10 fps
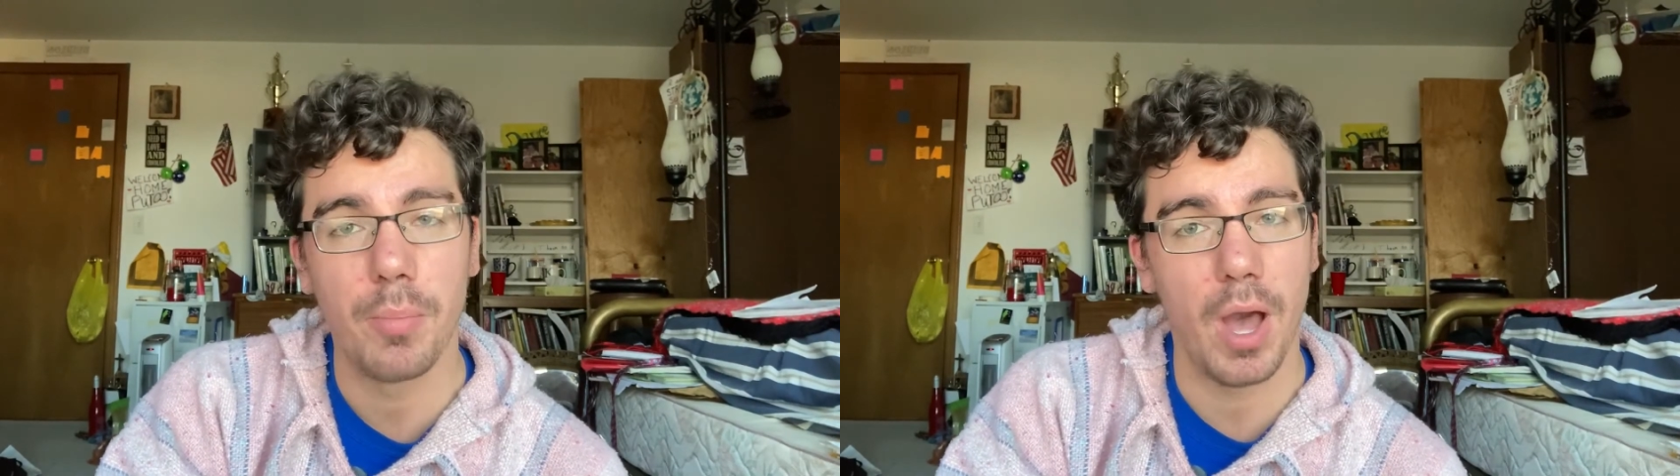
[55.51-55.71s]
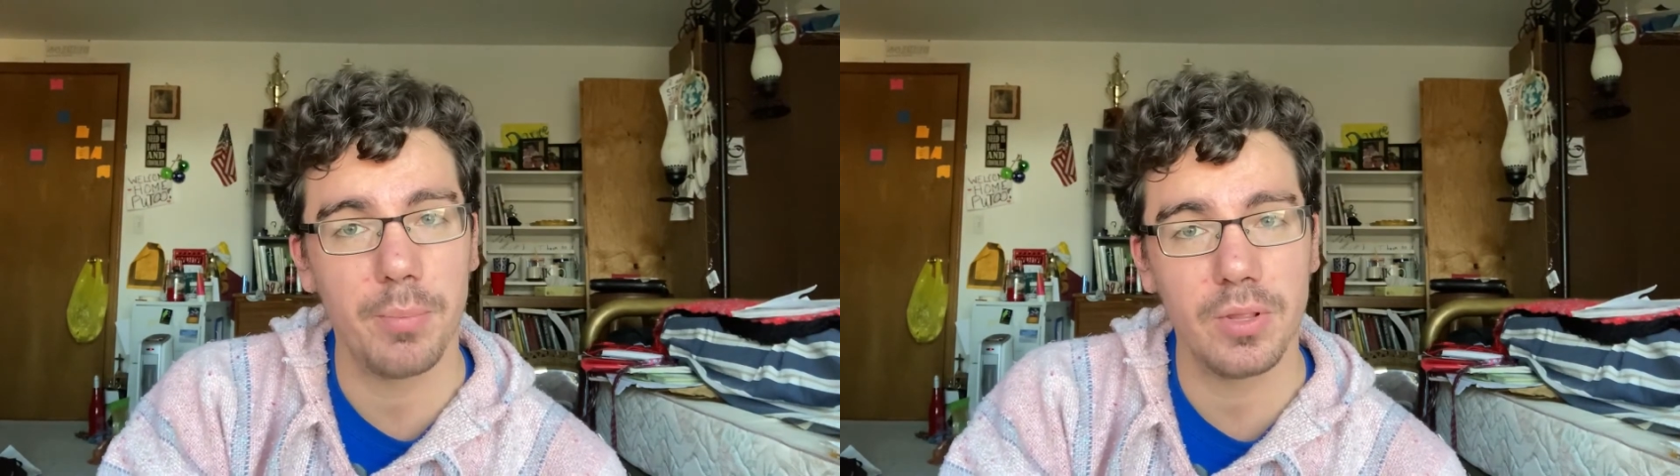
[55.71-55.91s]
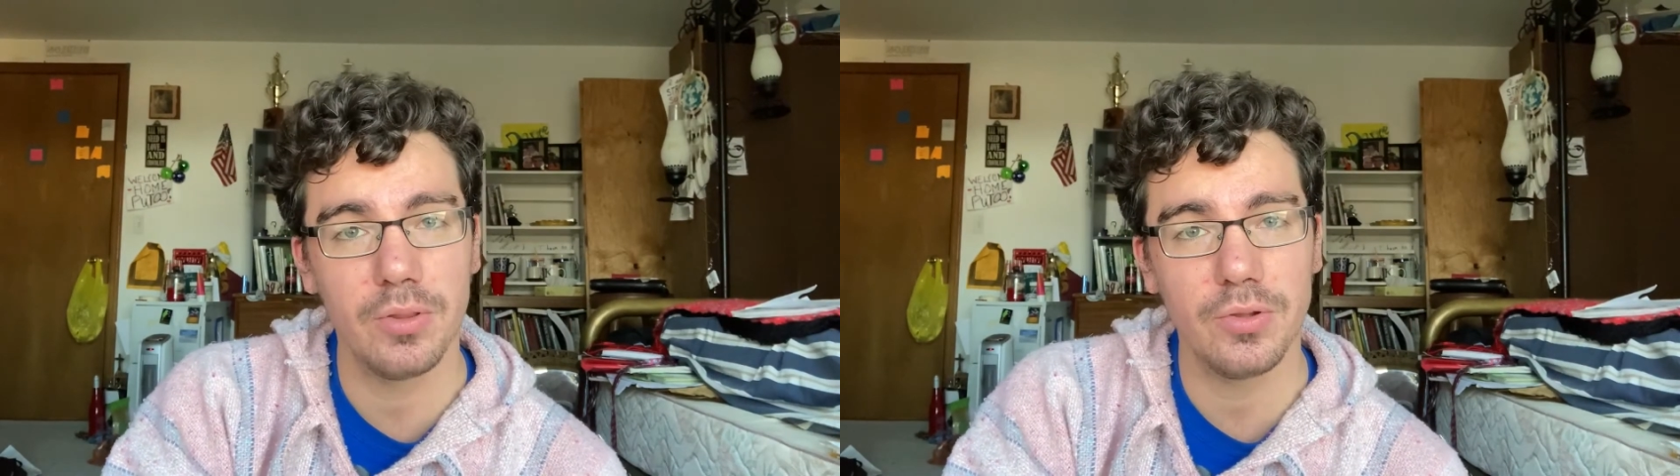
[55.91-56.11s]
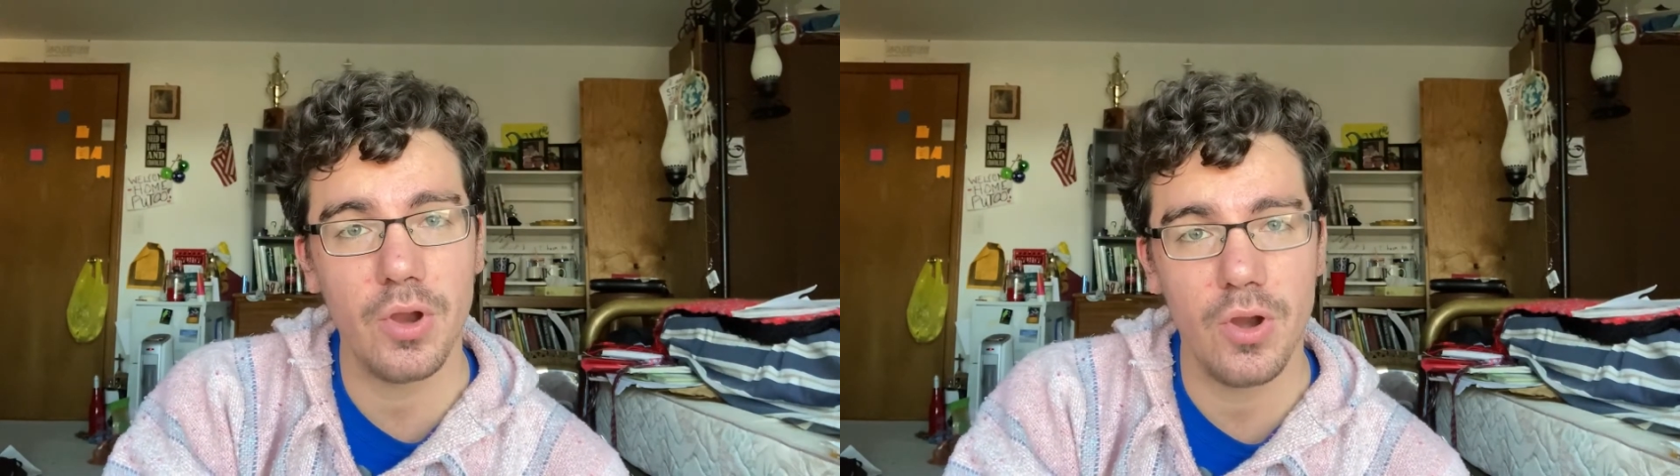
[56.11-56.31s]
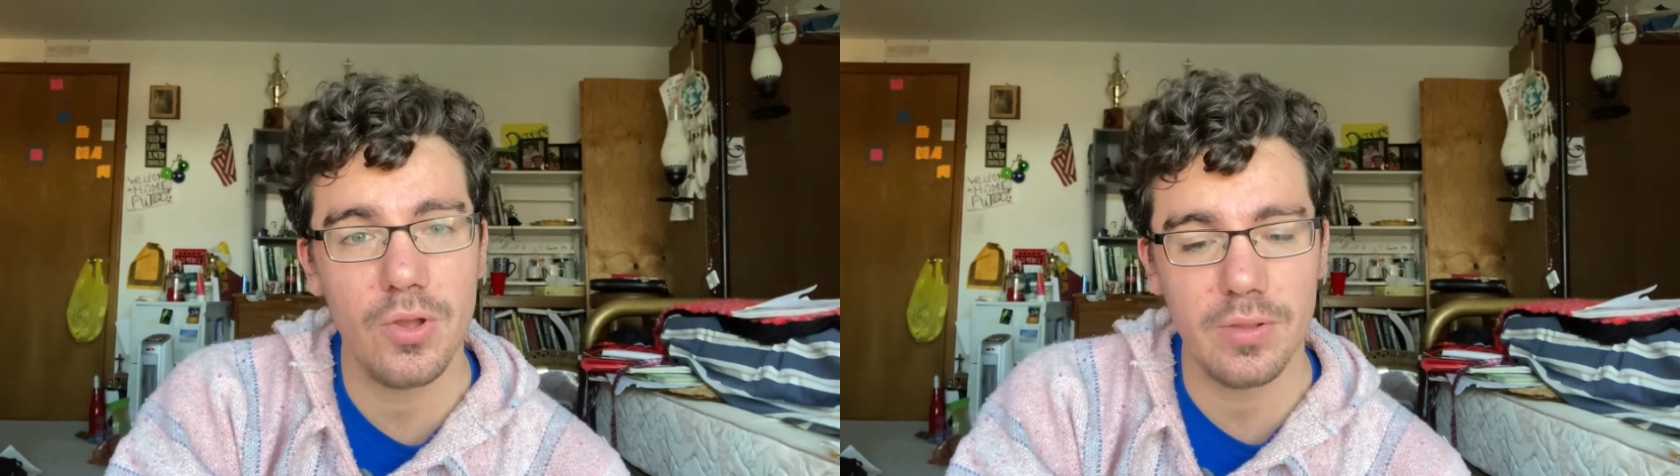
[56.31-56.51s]
Popular
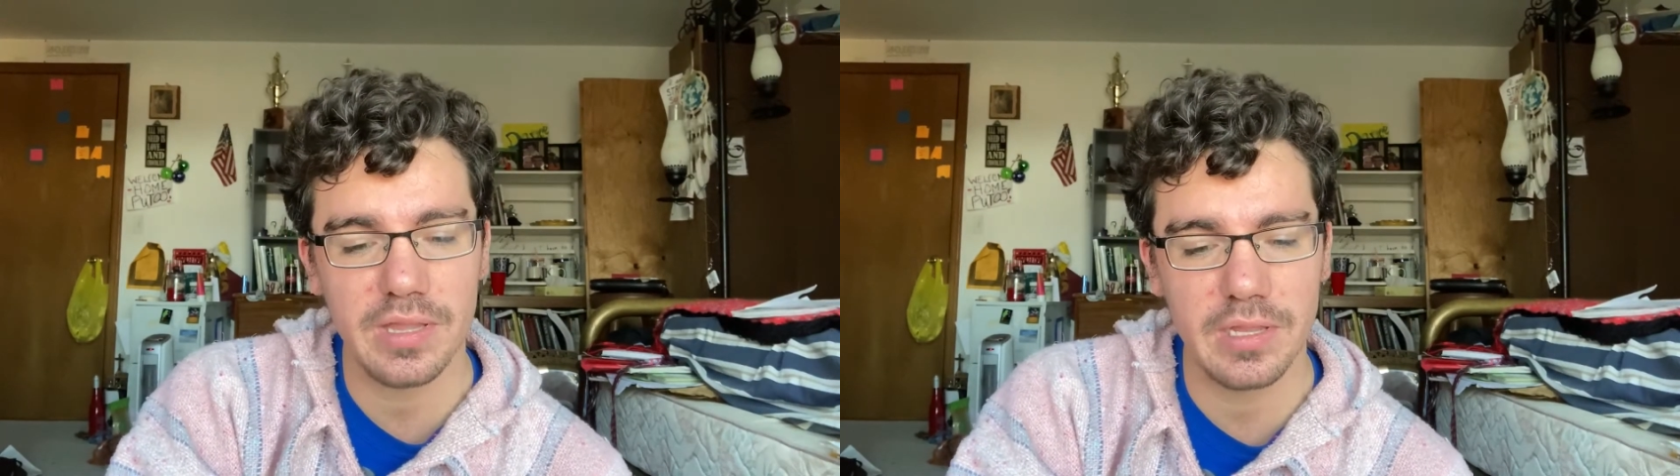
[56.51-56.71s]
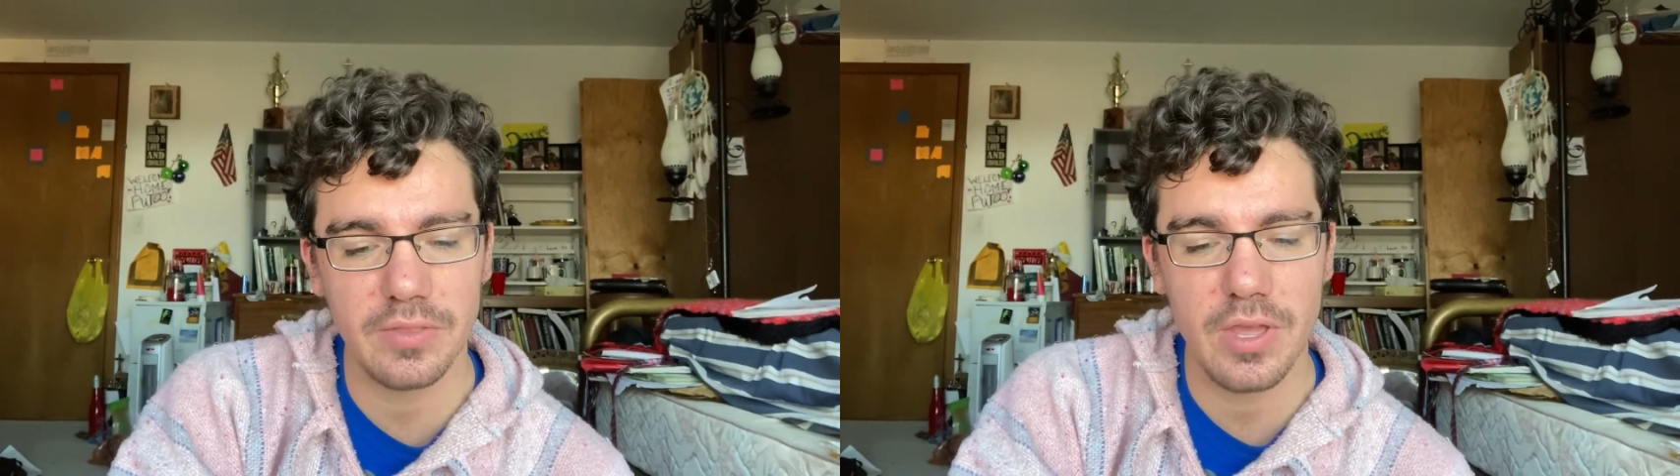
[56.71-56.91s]
girls think